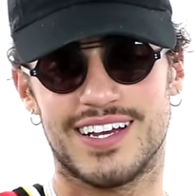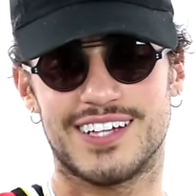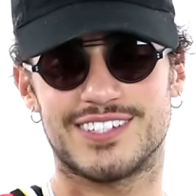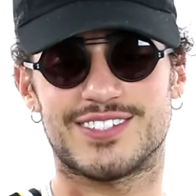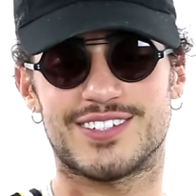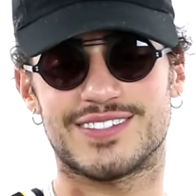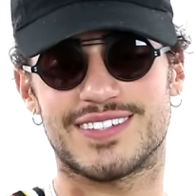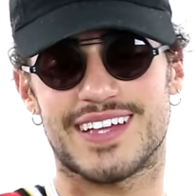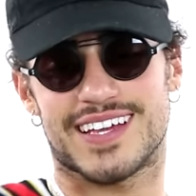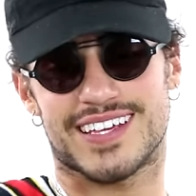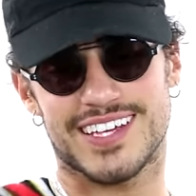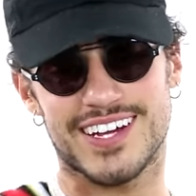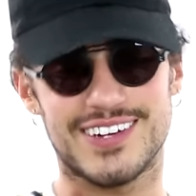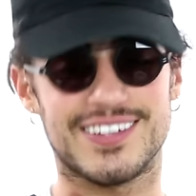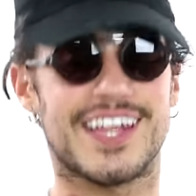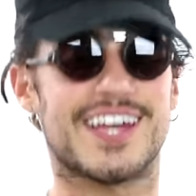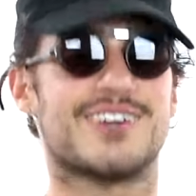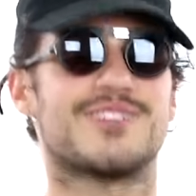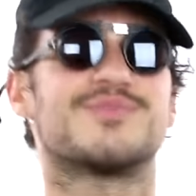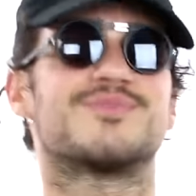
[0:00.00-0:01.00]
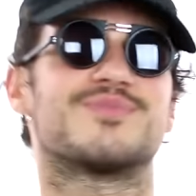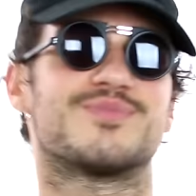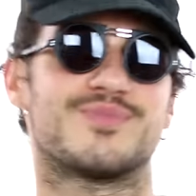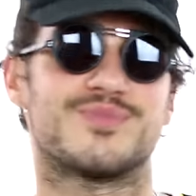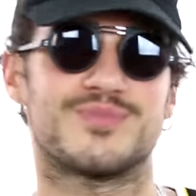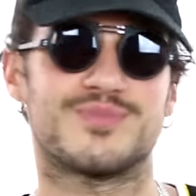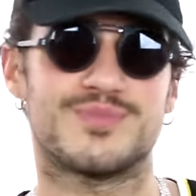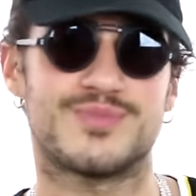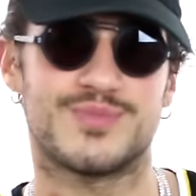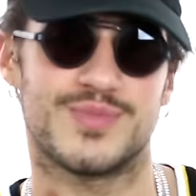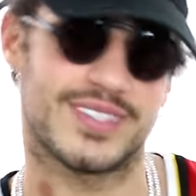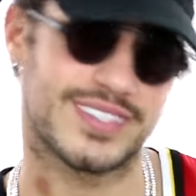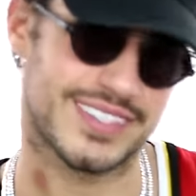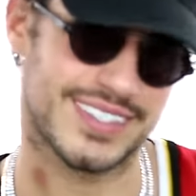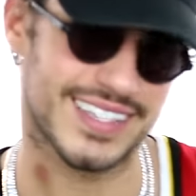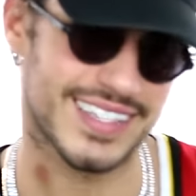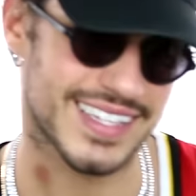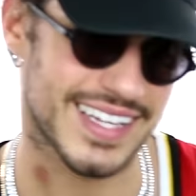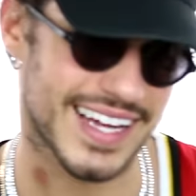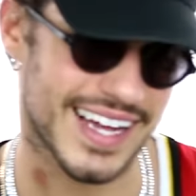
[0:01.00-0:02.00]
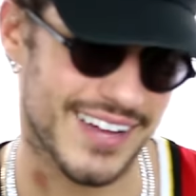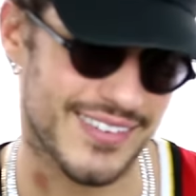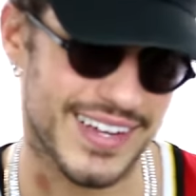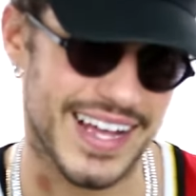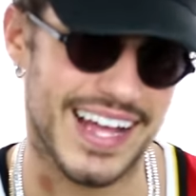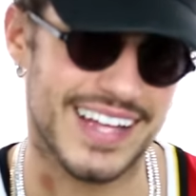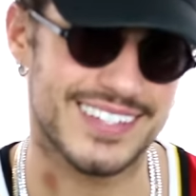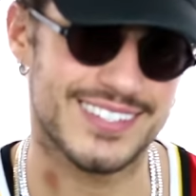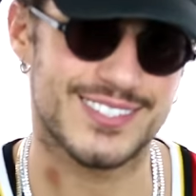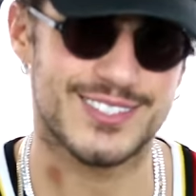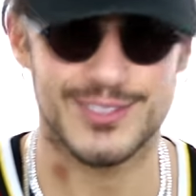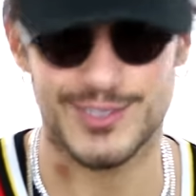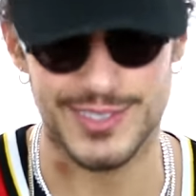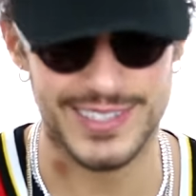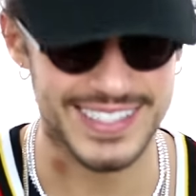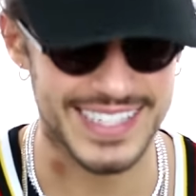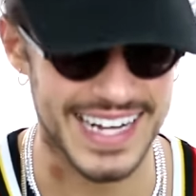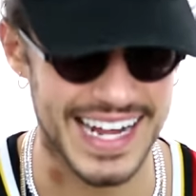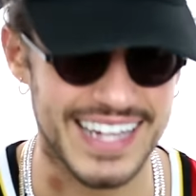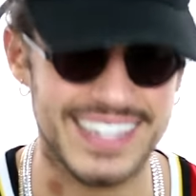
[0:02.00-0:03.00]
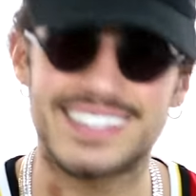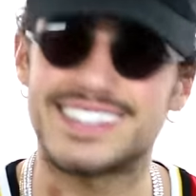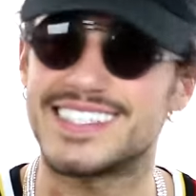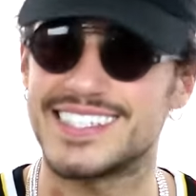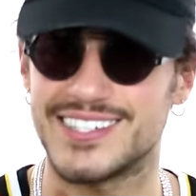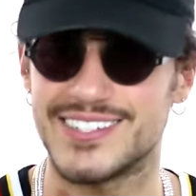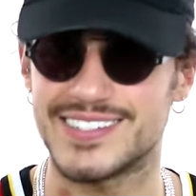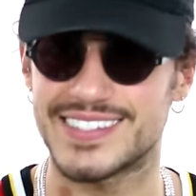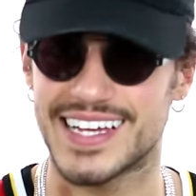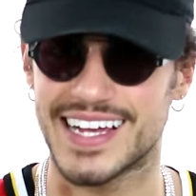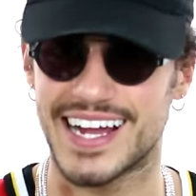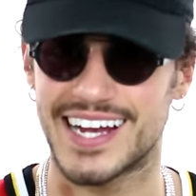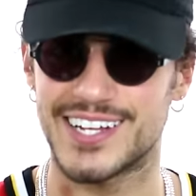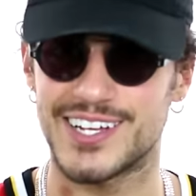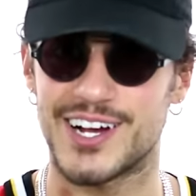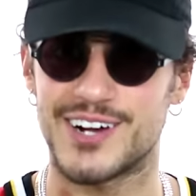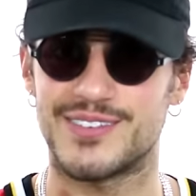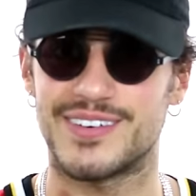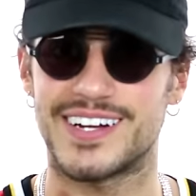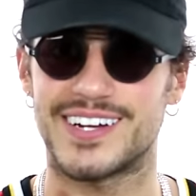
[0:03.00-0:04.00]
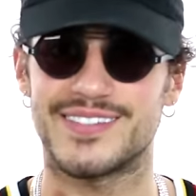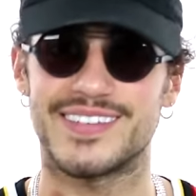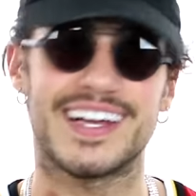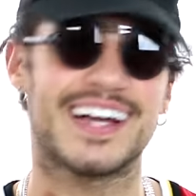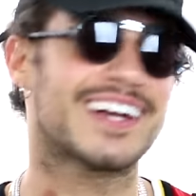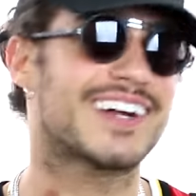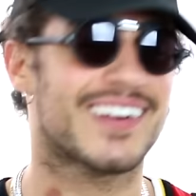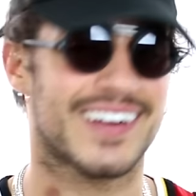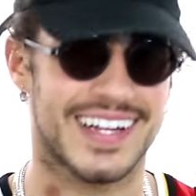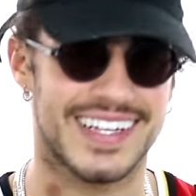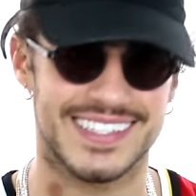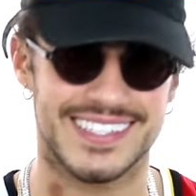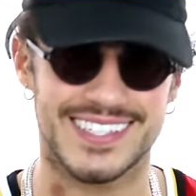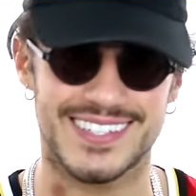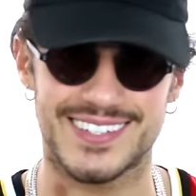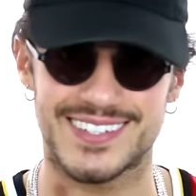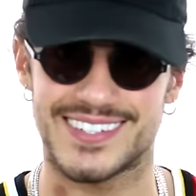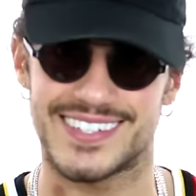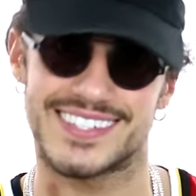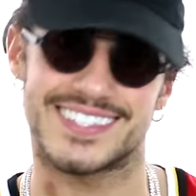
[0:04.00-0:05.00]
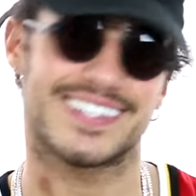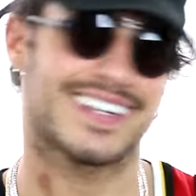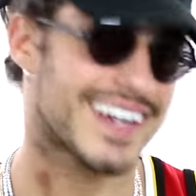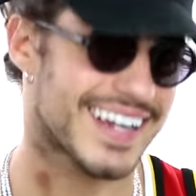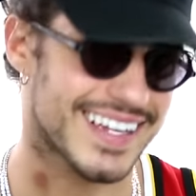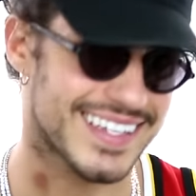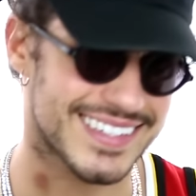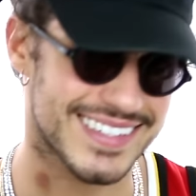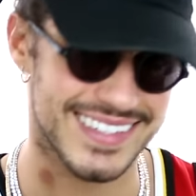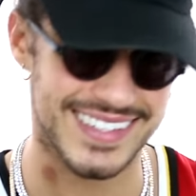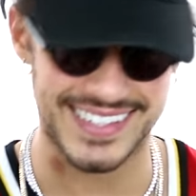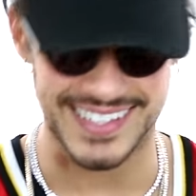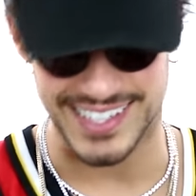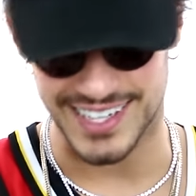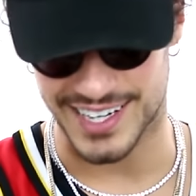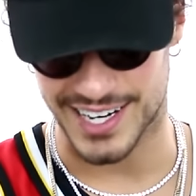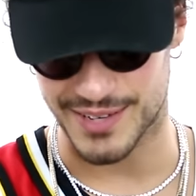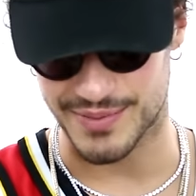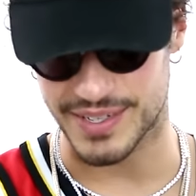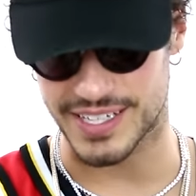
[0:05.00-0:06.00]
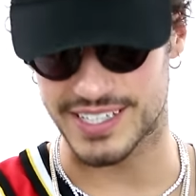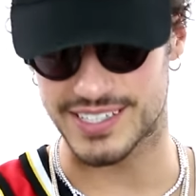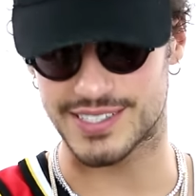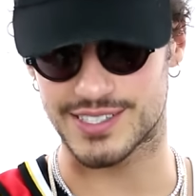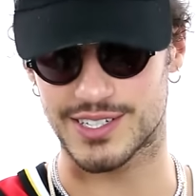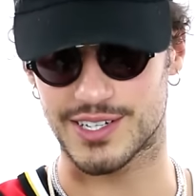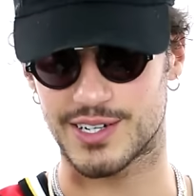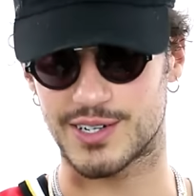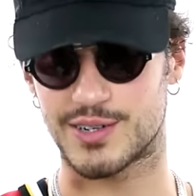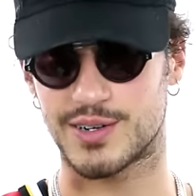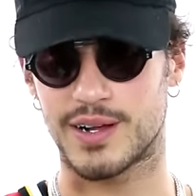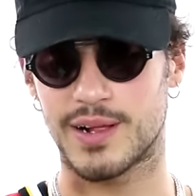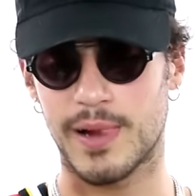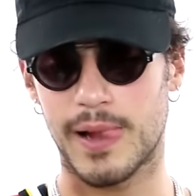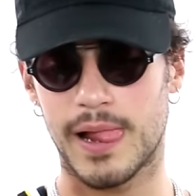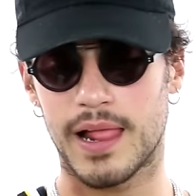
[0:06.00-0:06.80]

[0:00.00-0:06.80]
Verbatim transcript: So it's like, yo, like what's good? Like I've got swords, I got shields. Like how do y'all want them? We got crazy lawyers, crazy. You know what I mean? So.